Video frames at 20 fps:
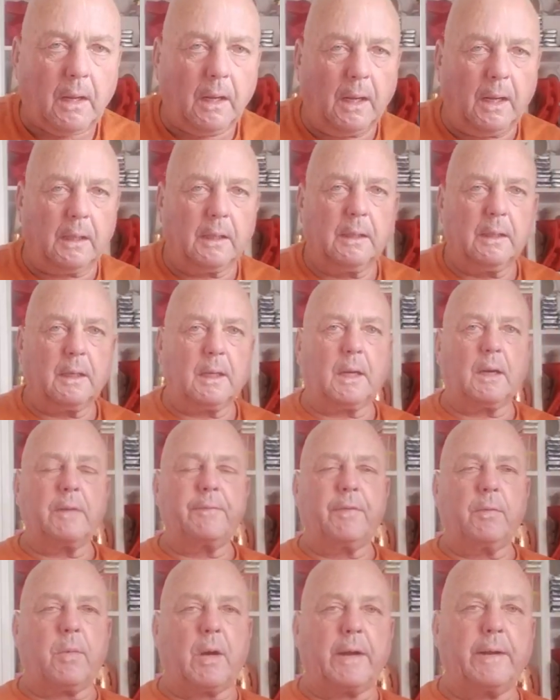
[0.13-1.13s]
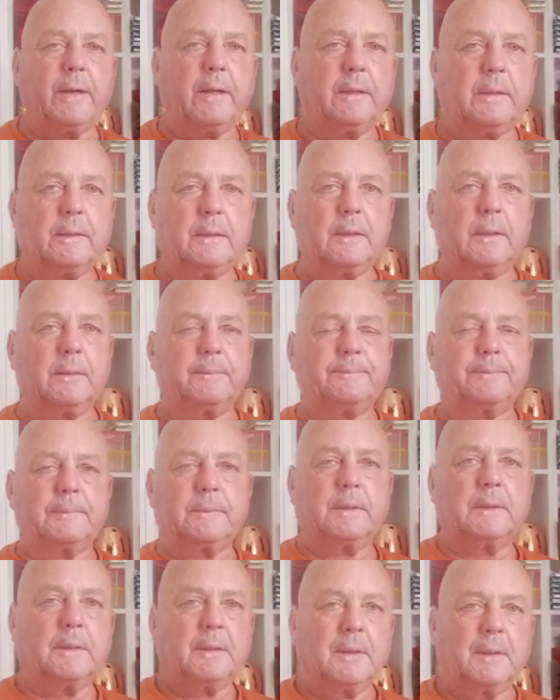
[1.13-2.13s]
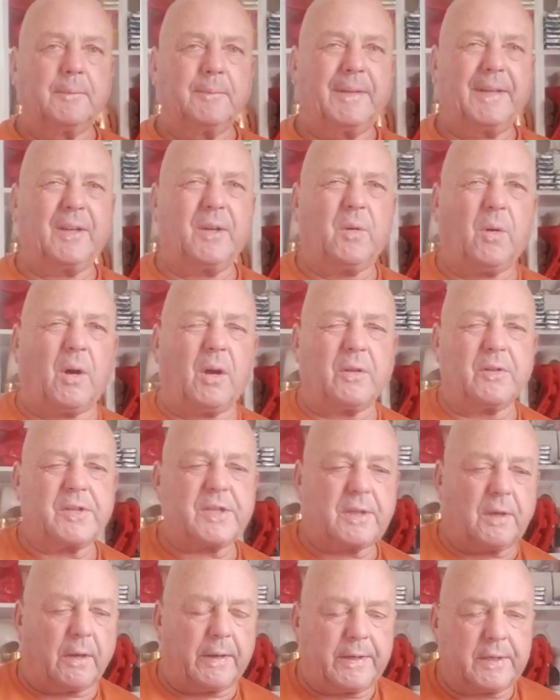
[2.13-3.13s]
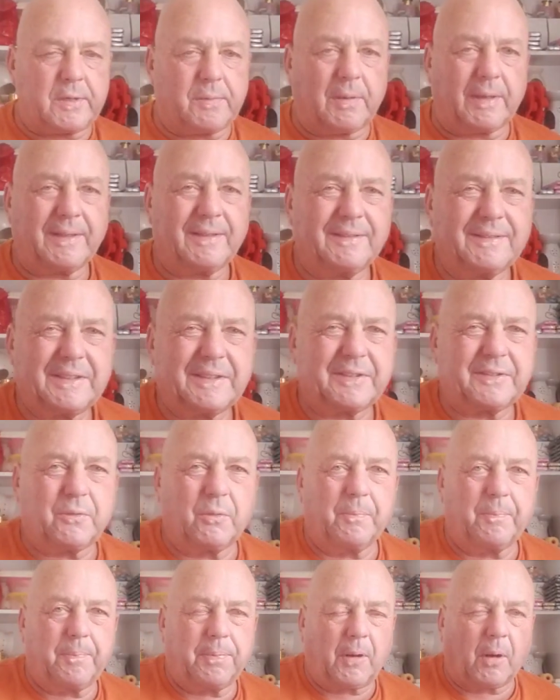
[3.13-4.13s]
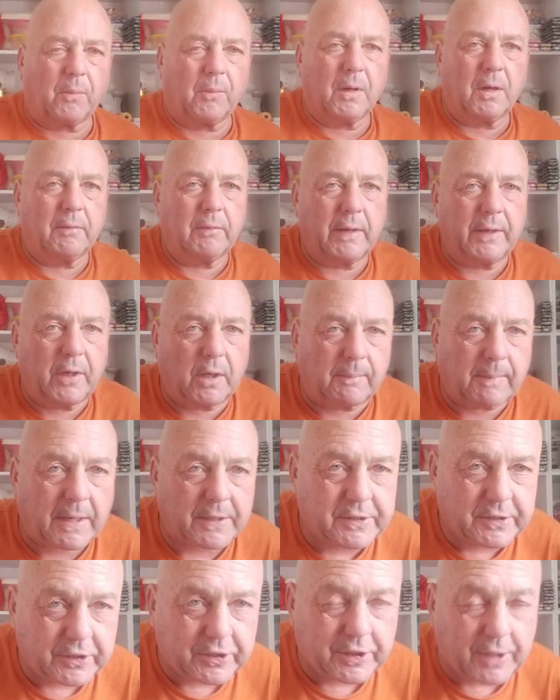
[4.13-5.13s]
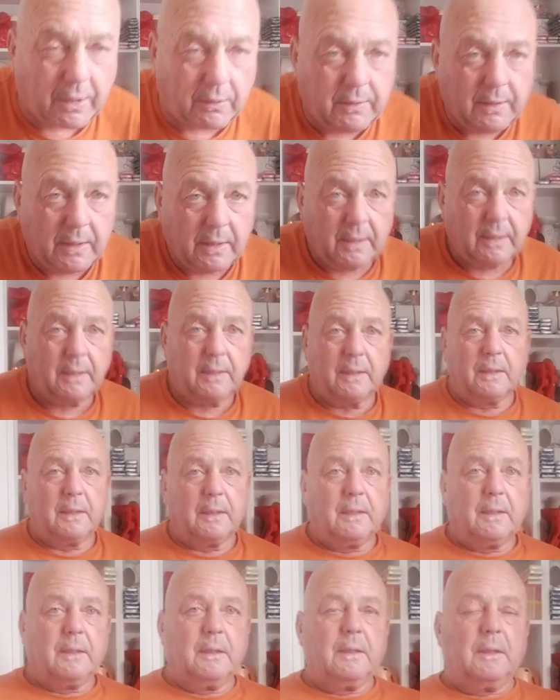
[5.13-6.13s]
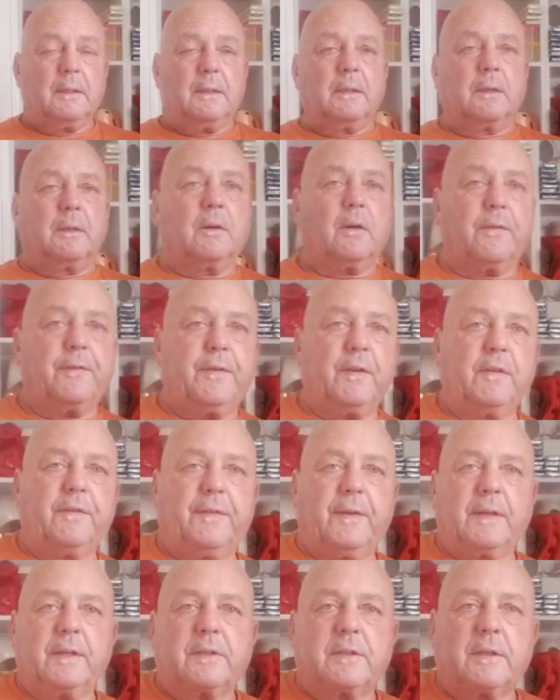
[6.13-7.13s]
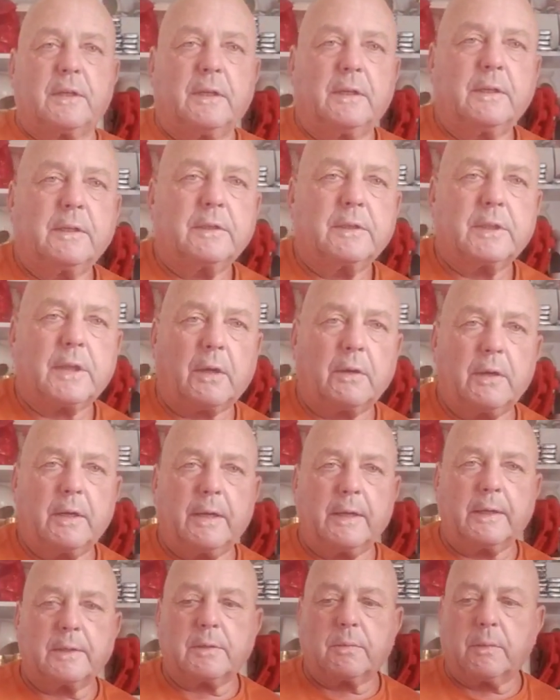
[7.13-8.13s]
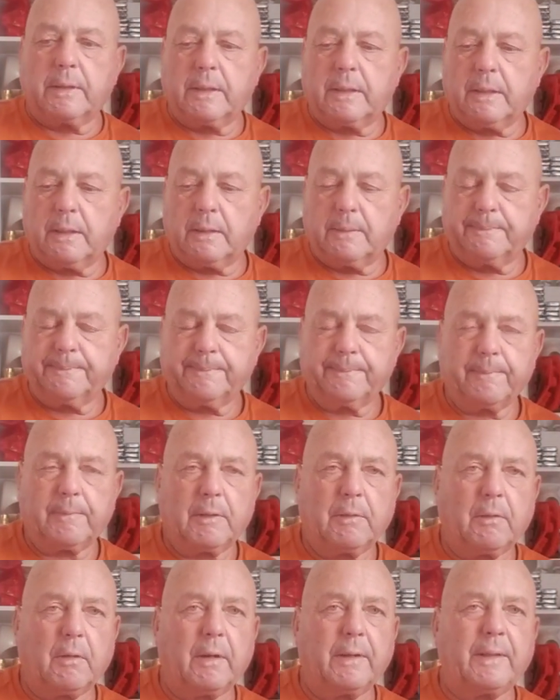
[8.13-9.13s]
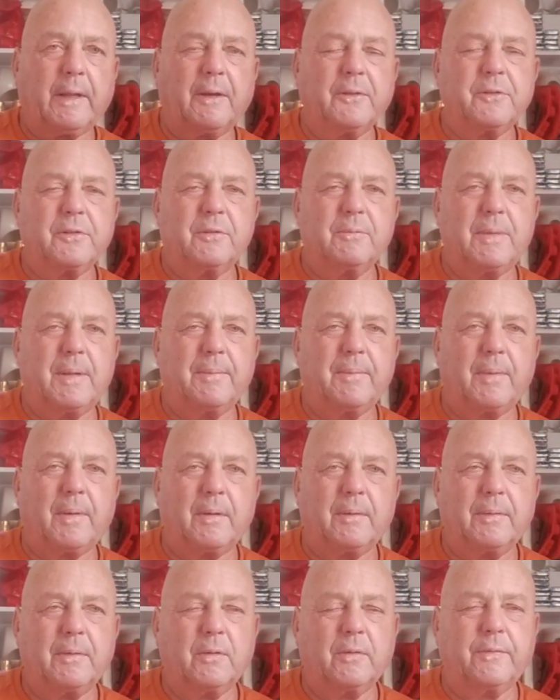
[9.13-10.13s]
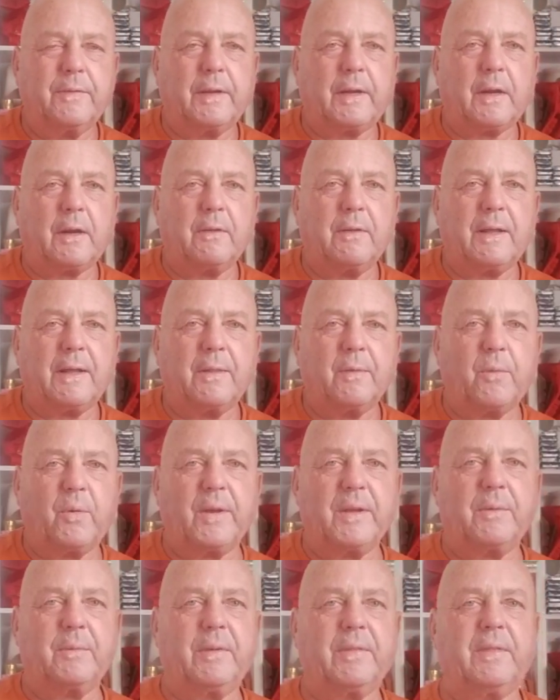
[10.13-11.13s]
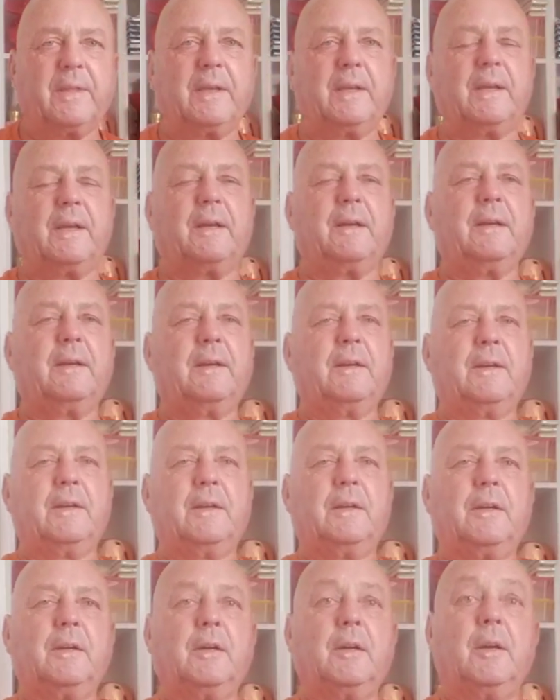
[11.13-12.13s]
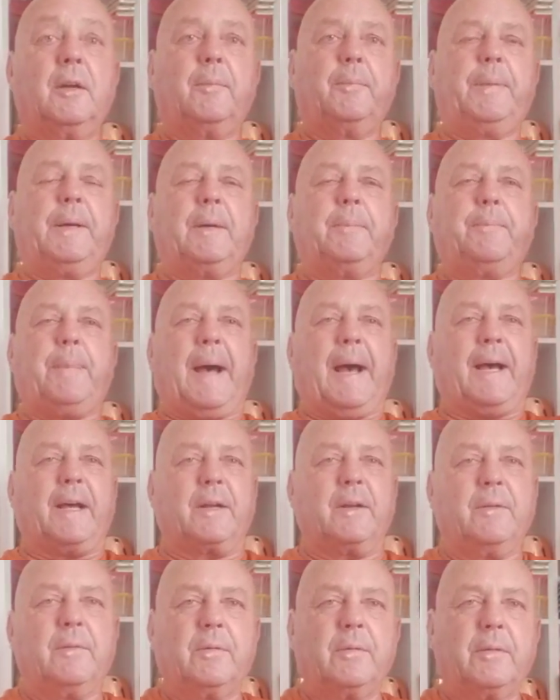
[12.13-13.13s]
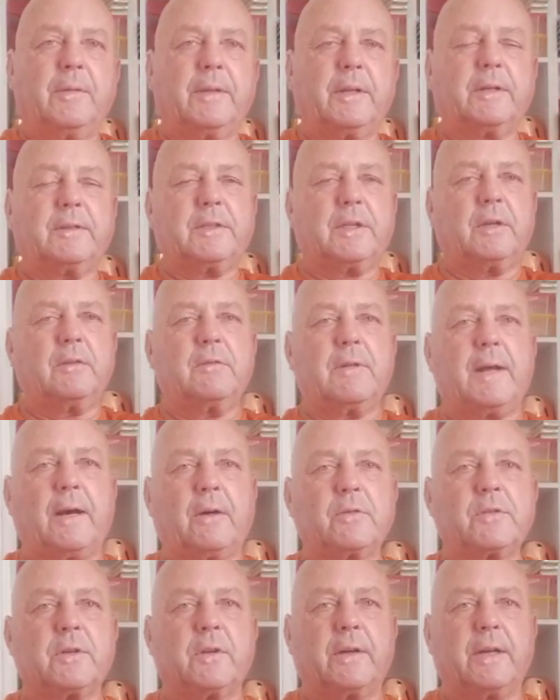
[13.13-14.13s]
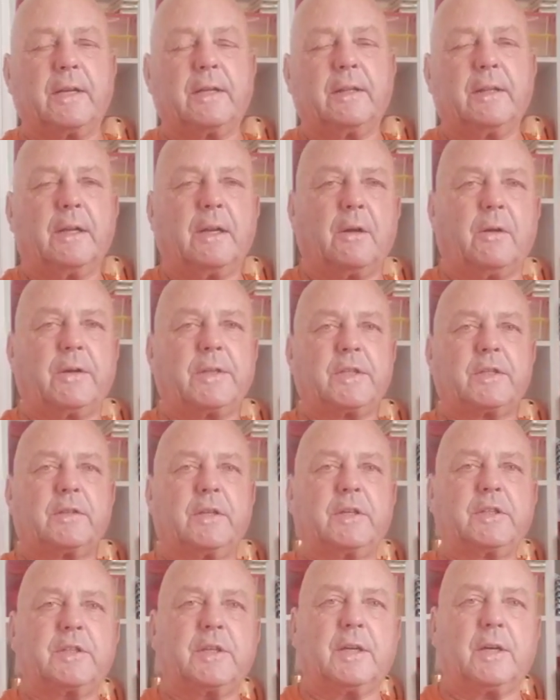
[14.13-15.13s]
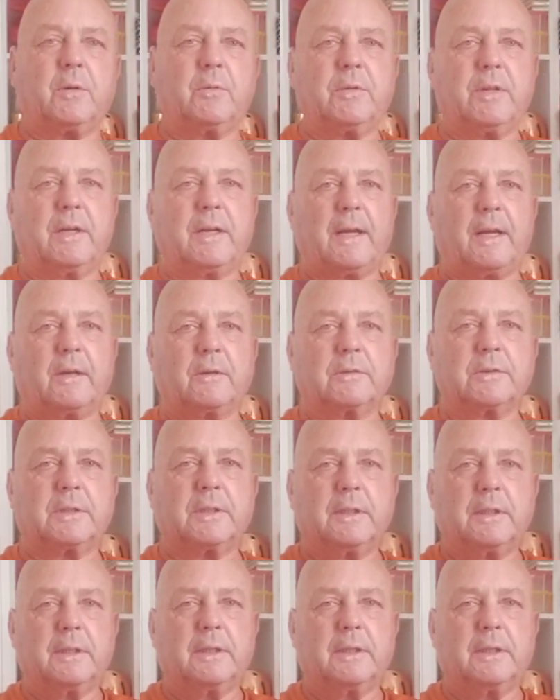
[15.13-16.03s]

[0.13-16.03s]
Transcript: Ah, hello everyone. Been quiet on site this week, just all block work really, not much to show. Got a few things to show you next week. Right, those who remember my little video the other week with the bit of batten with the two nails on it, the line stretch to hold the nails.